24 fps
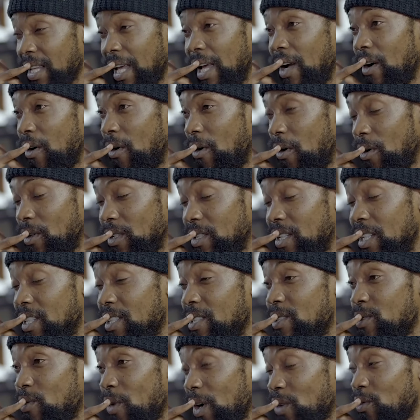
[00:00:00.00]
Saying, oh,
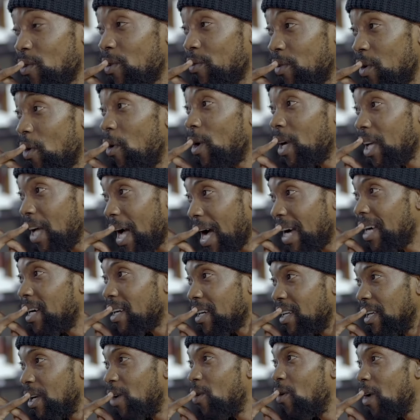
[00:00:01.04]
this is what we feel, okay,
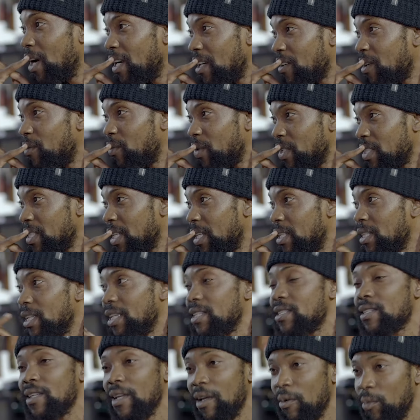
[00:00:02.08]
agree, go and represent
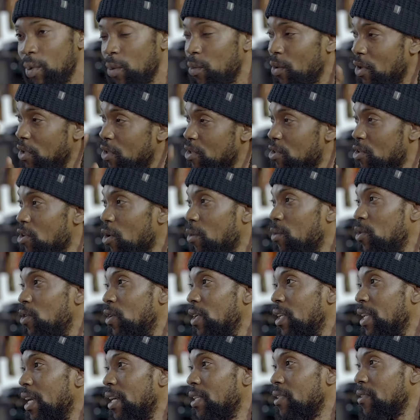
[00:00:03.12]
us. People need to stop
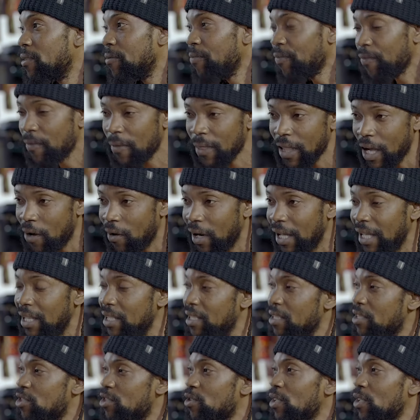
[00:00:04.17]
doing that. Our
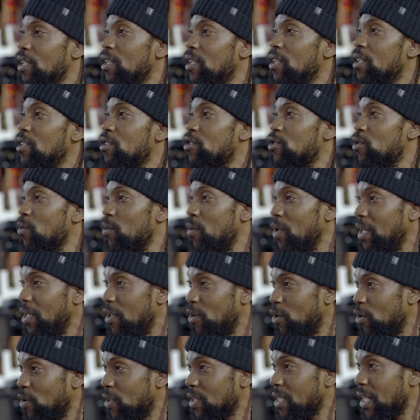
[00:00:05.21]
industry needs to
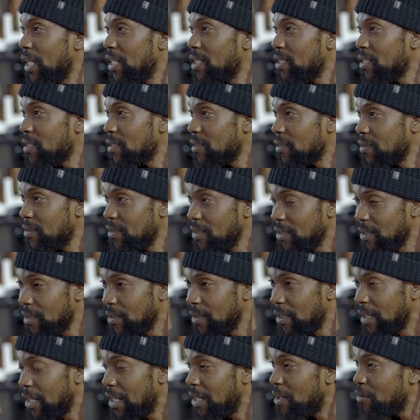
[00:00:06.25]
be looked at
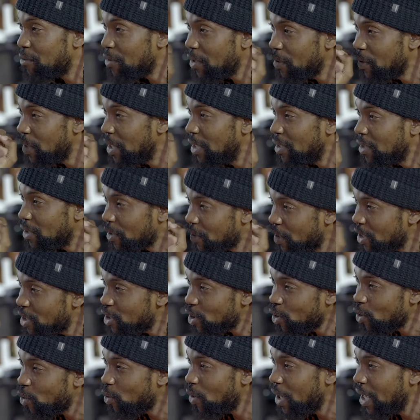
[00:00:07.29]
in a very
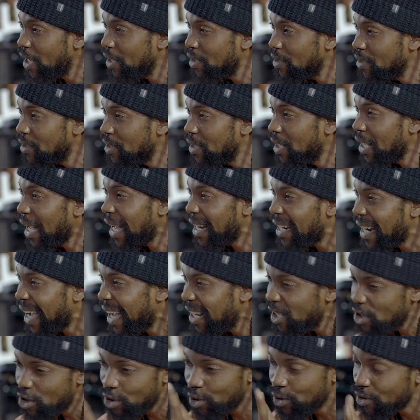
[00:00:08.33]
critical way and
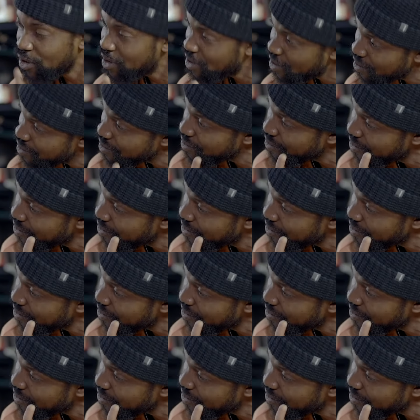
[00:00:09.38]
handled.